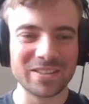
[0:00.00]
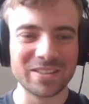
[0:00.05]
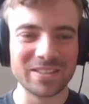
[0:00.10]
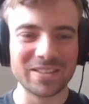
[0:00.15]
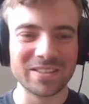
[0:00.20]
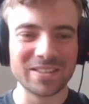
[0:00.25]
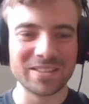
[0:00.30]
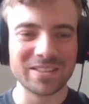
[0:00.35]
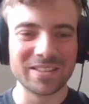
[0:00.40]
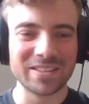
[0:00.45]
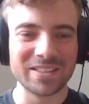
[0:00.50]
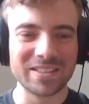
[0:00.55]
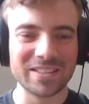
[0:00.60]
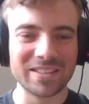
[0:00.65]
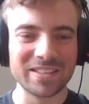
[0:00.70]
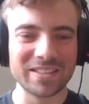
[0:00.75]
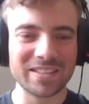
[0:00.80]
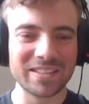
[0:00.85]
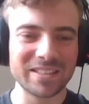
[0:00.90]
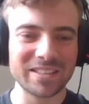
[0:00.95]

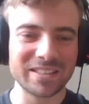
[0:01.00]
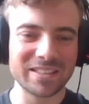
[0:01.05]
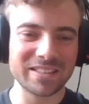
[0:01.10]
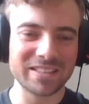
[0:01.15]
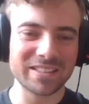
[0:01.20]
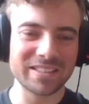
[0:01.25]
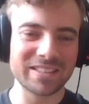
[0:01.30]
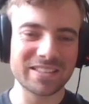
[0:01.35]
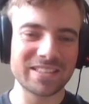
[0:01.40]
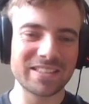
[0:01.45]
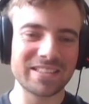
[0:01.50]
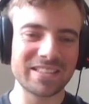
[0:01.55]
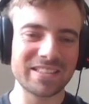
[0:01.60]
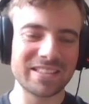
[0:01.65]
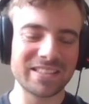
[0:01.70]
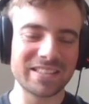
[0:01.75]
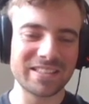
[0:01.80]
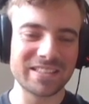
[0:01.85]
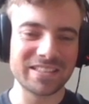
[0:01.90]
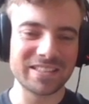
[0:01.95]

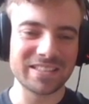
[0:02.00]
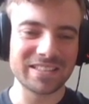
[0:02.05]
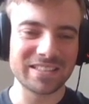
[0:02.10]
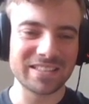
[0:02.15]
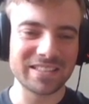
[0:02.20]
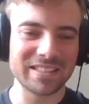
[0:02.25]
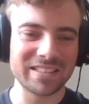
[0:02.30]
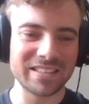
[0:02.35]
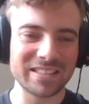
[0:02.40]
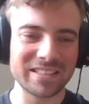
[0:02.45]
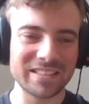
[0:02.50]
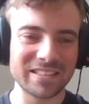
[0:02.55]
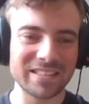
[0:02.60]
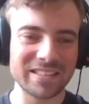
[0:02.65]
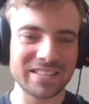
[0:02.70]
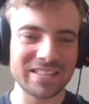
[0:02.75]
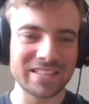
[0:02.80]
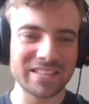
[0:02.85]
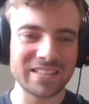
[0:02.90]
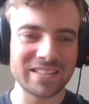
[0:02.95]

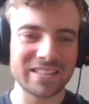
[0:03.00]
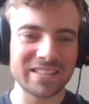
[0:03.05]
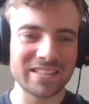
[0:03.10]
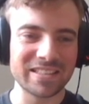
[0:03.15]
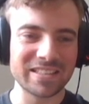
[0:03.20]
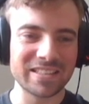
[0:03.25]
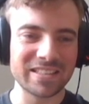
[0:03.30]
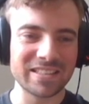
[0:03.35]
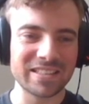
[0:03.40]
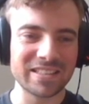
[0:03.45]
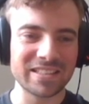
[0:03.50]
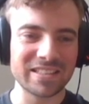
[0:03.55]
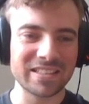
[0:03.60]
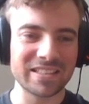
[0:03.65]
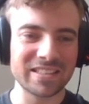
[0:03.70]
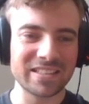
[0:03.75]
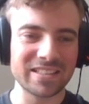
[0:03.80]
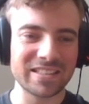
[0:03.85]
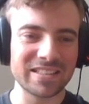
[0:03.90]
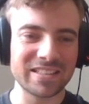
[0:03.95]

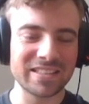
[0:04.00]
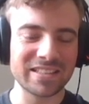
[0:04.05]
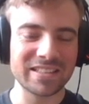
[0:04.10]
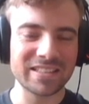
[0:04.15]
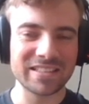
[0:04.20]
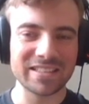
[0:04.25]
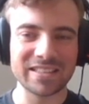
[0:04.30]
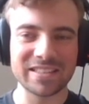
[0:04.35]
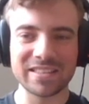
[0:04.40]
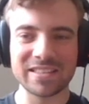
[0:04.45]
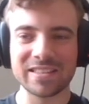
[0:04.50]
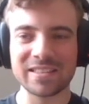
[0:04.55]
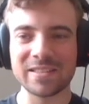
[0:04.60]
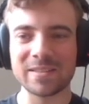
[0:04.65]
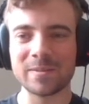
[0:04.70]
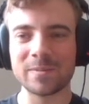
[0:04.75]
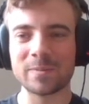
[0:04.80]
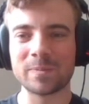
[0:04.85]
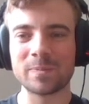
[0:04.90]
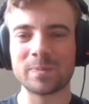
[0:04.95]

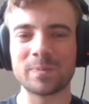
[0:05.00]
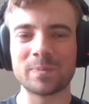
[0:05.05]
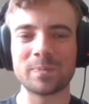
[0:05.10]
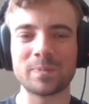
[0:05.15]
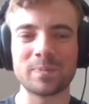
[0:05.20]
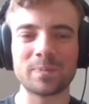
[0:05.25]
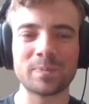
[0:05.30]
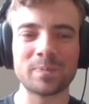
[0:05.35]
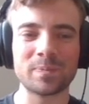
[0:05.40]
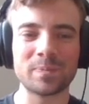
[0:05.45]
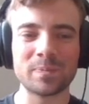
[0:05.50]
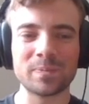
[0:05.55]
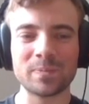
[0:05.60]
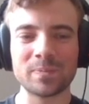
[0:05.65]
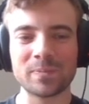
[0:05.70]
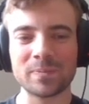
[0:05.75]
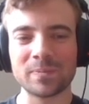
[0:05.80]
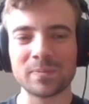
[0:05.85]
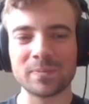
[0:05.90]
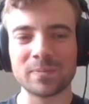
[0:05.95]

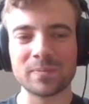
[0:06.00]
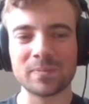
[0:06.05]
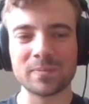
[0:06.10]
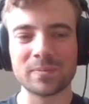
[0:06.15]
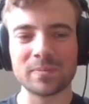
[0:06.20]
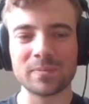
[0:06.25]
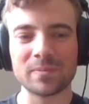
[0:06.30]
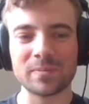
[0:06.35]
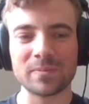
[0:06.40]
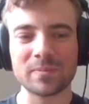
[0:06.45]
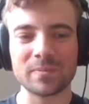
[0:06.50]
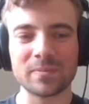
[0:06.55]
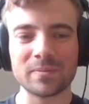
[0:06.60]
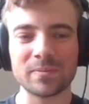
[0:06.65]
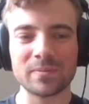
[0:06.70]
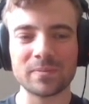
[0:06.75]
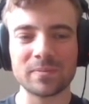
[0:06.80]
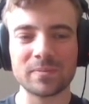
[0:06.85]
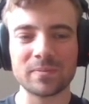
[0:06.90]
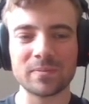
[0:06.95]

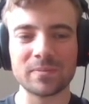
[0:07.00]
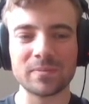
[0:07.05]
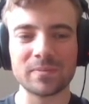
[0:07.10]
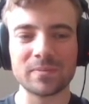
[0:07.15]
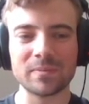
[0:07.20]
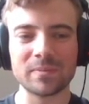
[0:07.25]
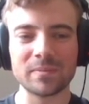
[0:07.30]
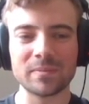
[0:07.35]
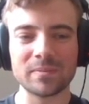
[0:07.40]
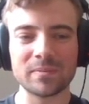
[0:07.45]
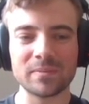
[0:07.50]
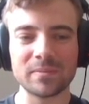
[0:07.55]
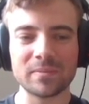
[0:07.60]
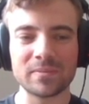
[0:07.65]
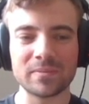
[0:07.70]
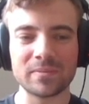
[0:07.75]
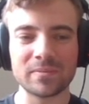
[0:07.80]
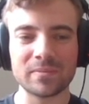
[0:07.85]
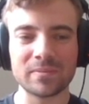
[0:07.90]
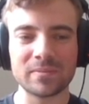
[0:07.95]
[no speech]